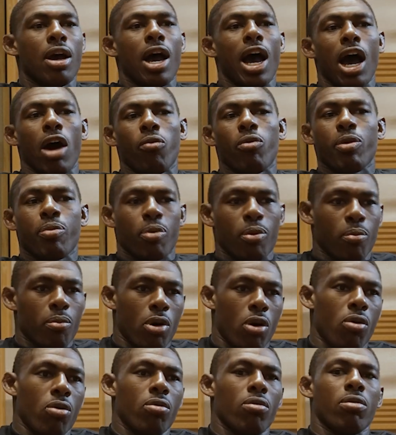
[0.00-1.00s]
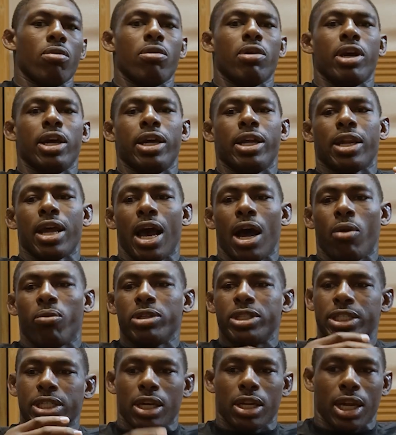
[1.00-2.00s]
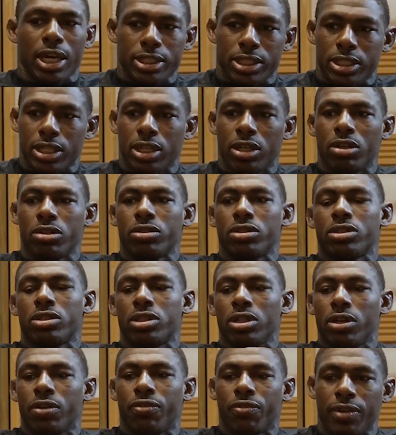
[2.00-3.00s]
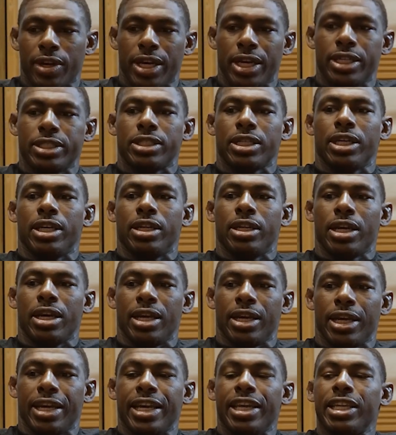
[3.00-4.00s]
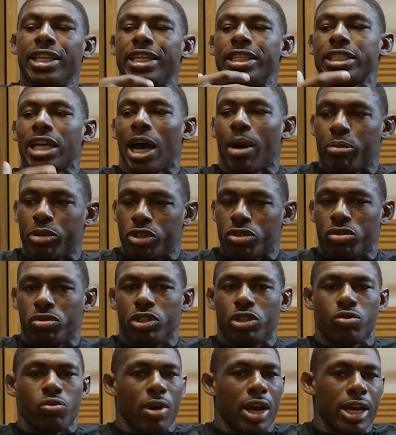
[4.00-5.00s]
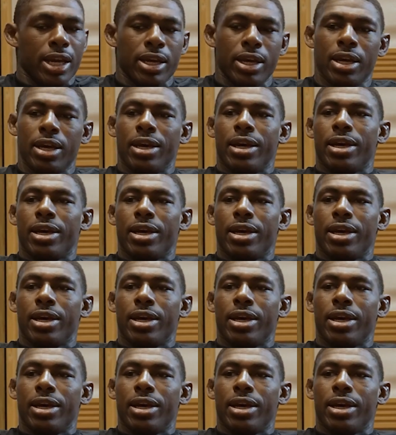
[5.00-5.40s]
how we promote and how we sell ourselves to the fans and getting these opportunities, right?